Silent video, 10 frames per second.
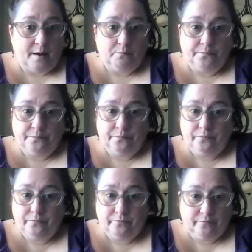in a
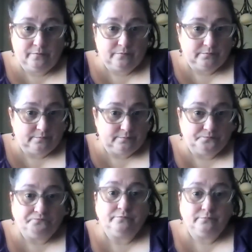different
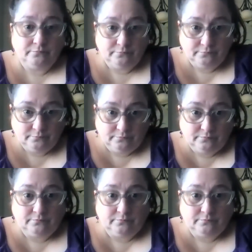language. So